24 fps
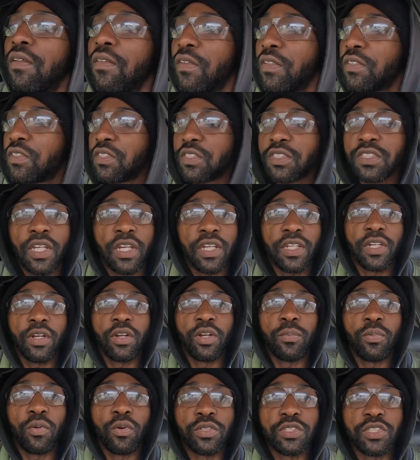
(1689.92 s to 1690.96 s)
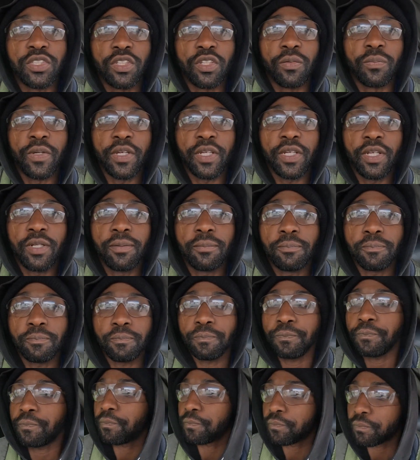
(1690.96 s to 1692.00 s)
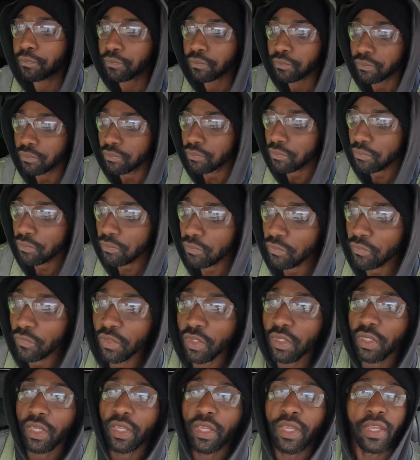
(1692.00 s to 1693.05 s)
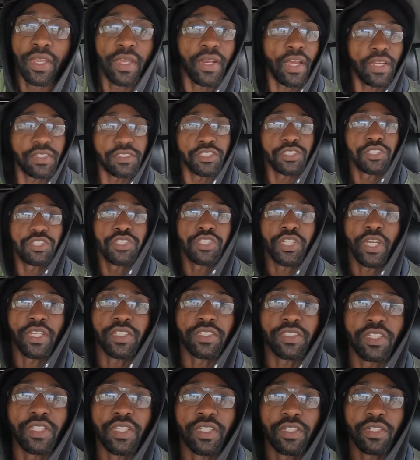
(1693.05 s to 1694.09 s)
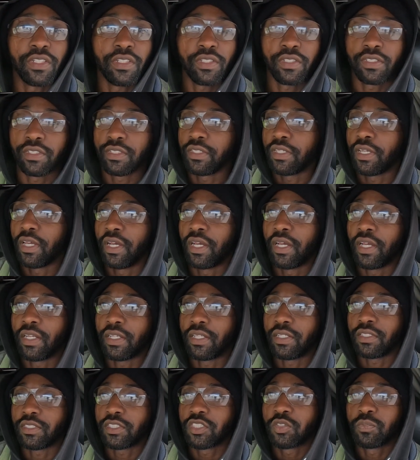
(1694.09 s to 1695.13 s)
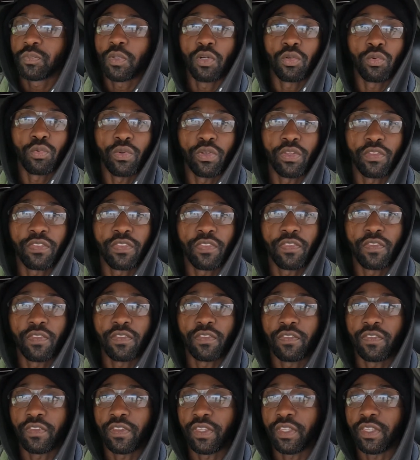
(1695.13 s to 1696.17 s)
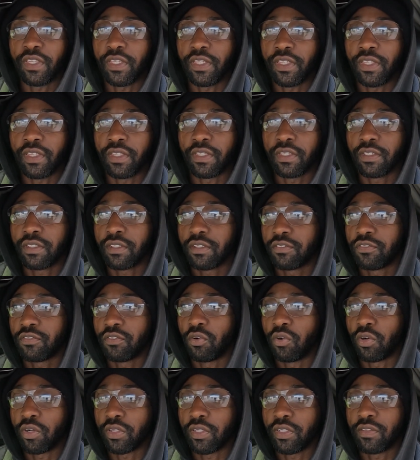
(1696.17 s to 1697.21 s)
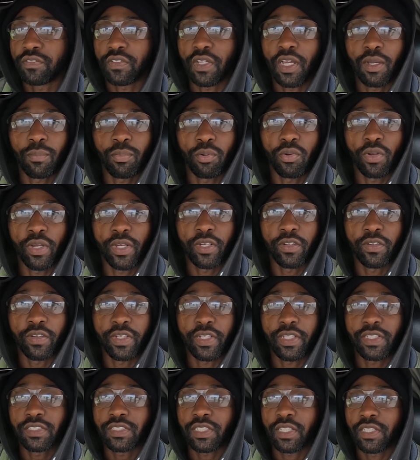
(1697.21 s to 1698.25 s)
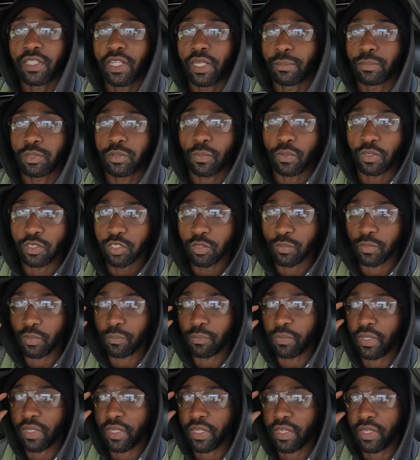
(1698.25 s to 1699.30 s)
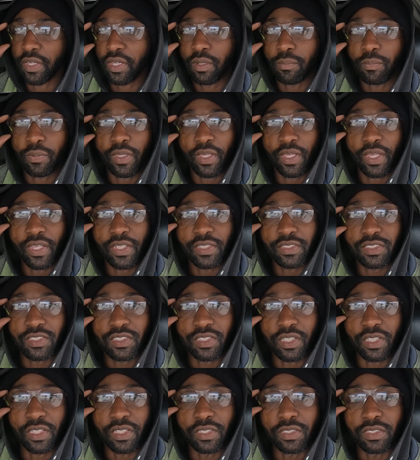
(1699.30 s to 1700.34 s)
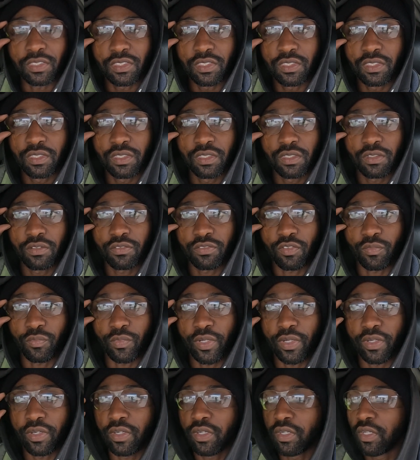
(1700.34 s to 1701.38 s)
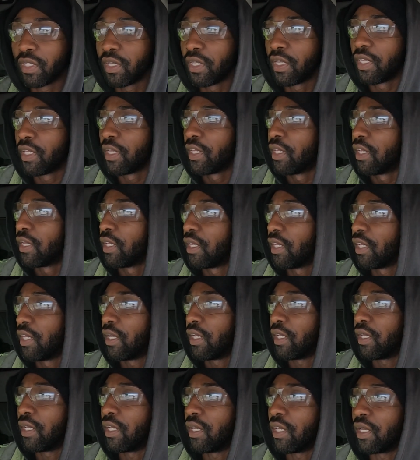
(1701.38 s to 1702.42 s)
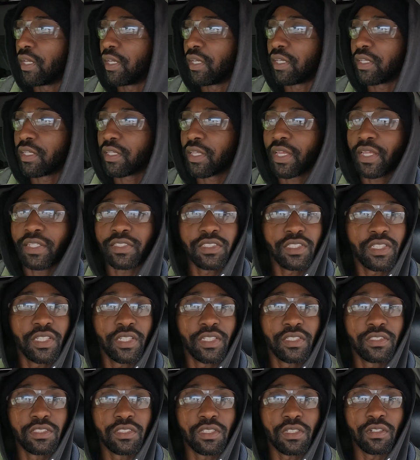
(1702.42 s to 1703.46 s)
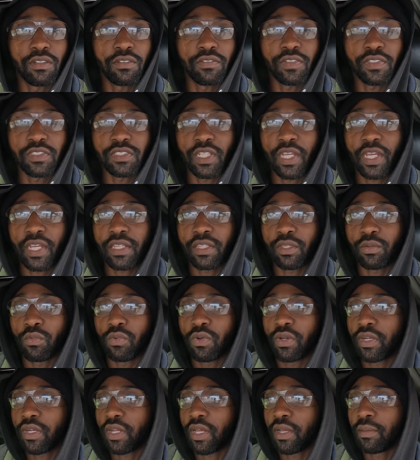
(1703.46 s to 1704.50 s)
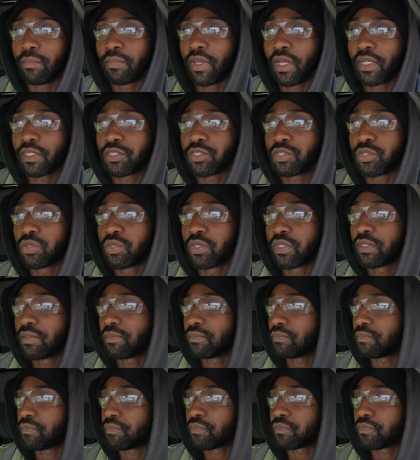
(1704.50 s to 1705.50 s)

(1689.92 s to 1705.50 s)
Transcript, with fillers: this is the secondary portion of the pickup, and I just checked in, spoke with the forklift operator, and he said that I'm supposed to be picking up 8 skids from here. 8 skids of exactly what, I'm not sure,